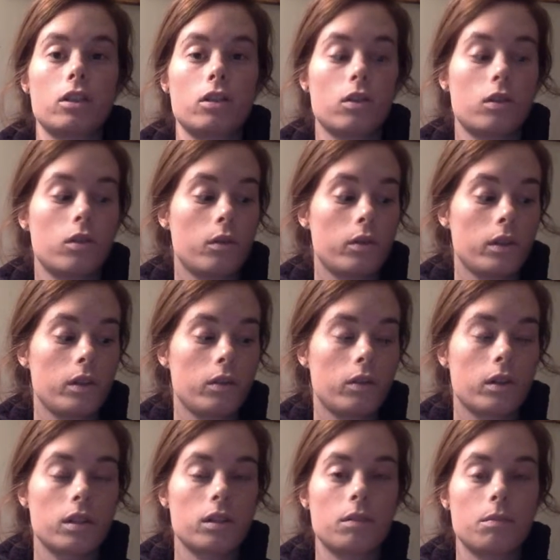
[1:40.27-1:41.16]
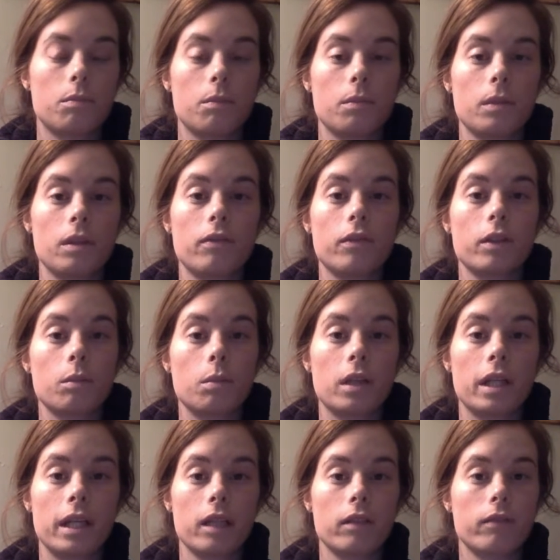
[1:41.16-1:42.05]
So you could, if you're
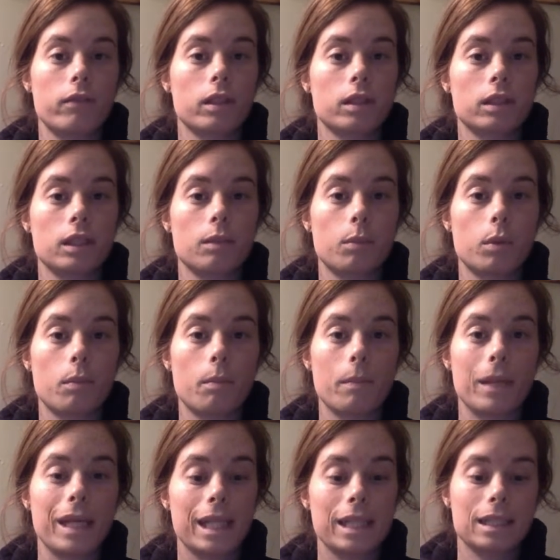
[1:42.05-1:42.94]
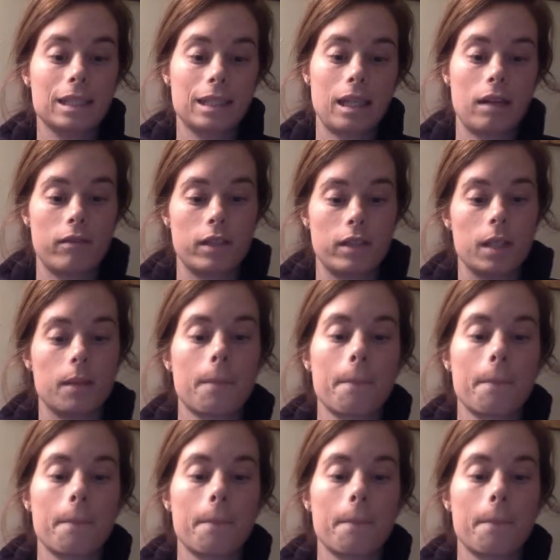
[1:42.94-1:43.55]
playing, for example, make 7,